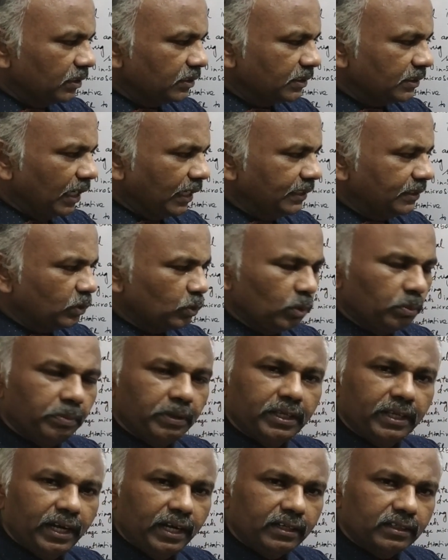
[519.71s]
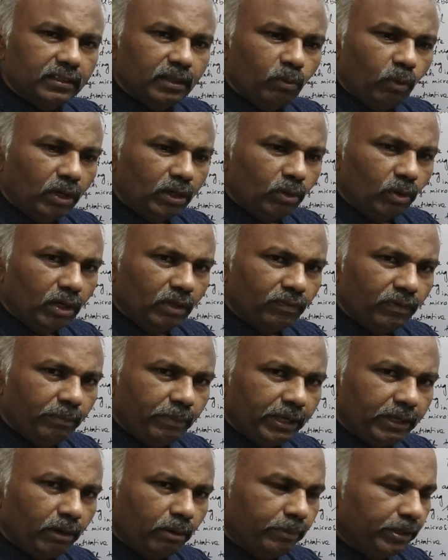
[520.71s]
size should be greater than 125
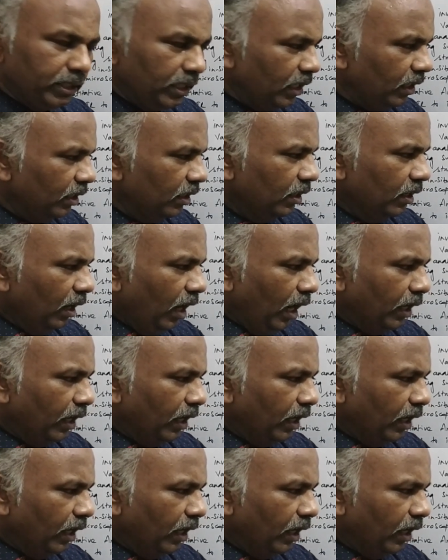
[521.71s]
micrometer